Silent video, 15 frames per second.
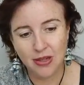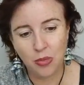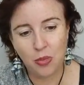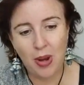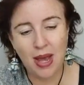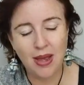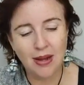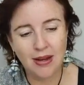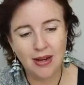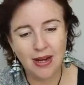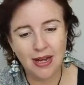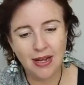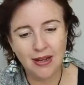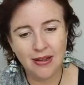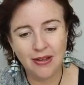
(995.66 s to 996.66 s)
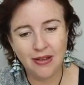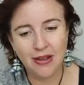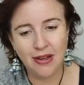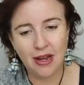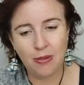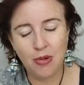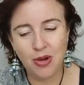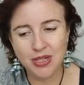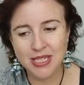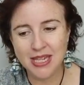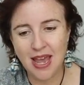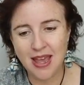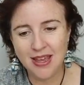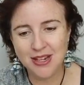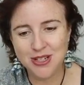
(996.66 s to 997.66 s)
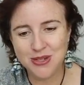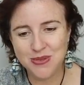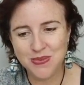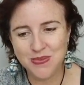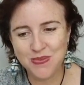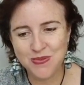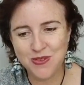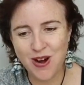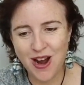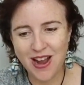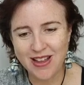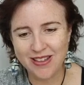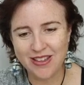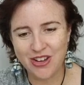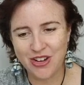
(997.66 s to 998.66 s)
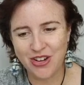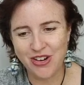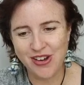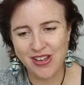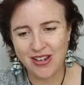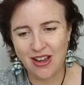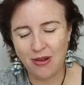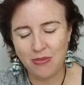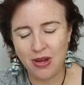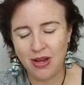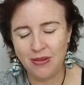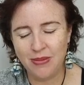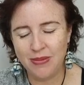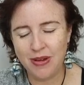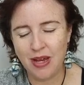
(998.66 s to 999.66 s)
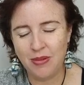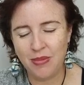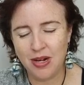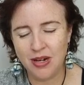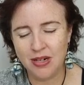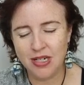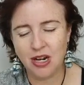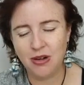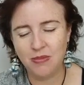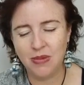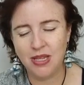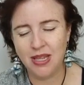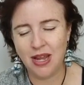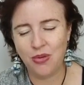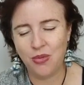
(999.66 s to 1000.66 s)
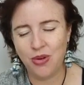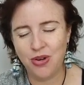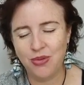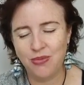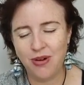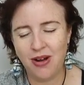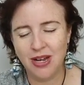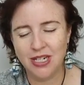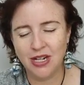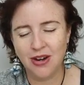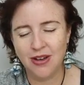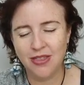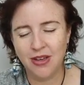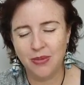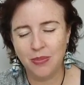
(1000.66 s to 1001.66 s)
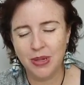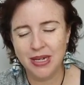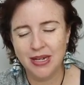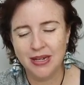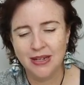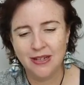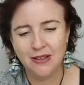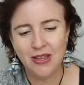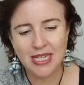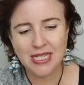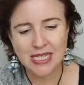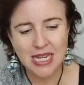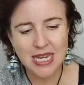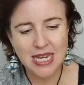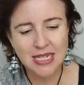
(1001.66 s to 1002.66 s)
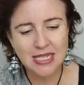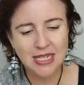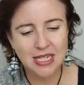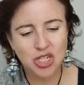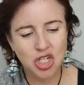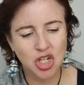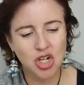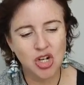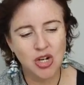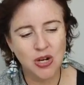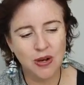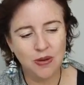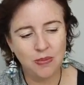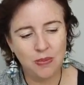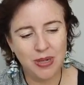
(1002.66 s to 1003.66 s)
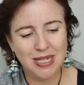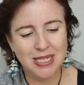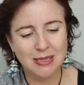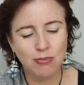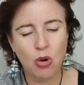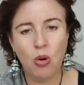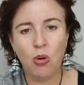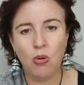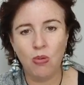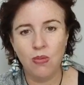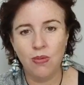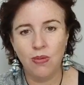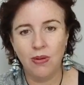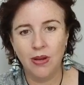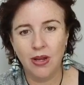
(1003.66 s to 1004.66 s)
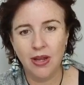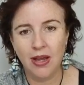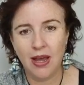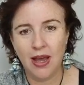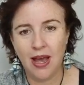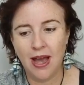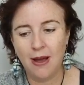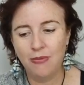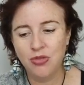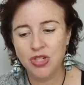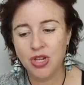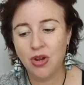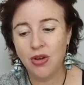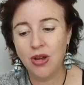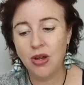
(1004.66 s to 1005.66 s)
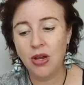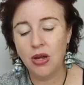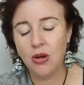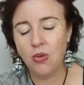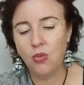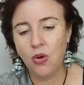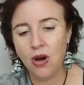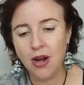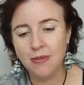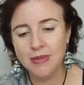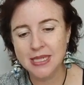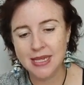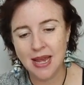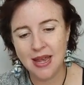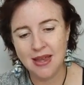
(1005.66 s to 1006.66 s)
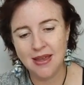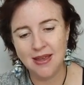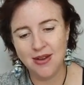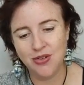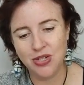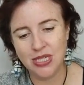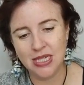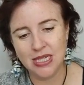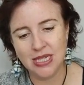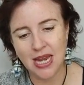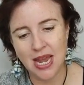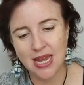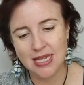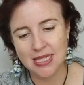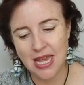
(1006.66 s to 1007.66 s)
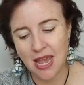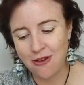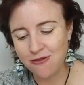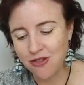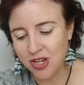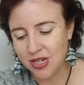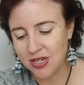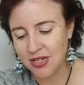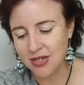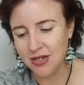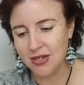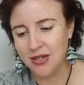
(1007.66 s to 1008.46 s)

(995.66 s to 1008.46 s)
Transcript: but I'm not saying it's right though. It, I, I, I mean, I don't mean that word right either, but it's easy to be small. Um, so what I'm saying here is it takes effort